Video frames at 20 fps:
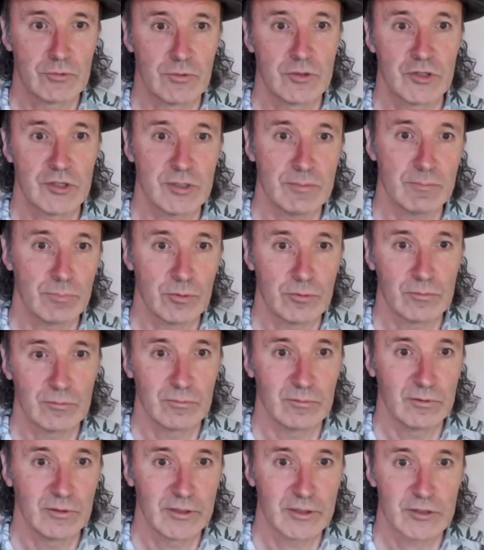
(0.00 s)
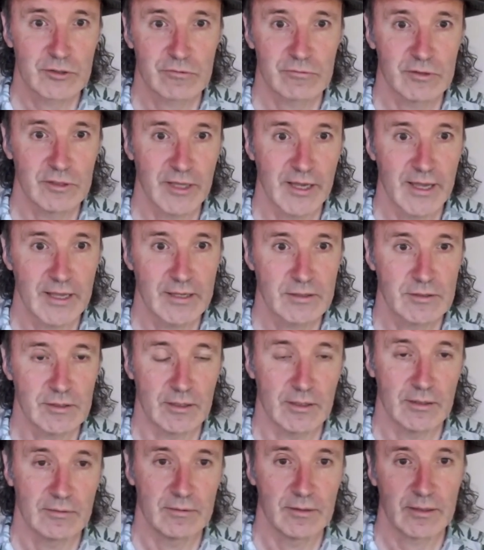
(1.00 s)
simple, literal
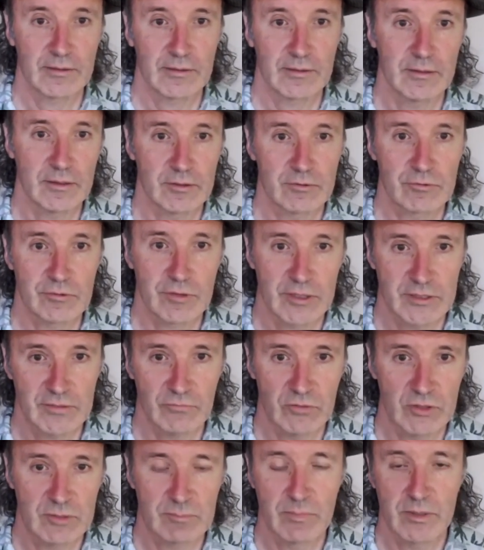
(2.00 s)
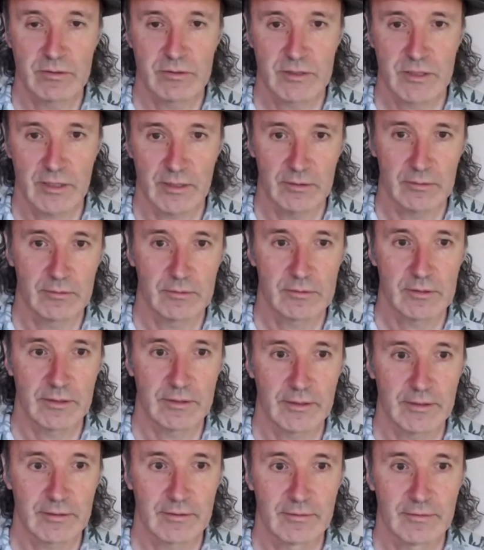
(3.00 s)
answer, like the address of his motel or
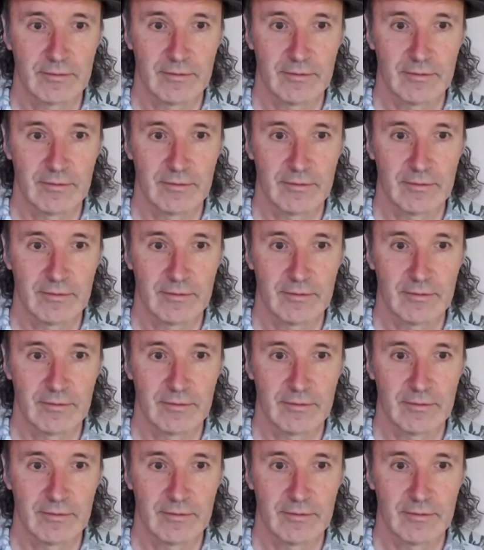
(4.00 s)
something.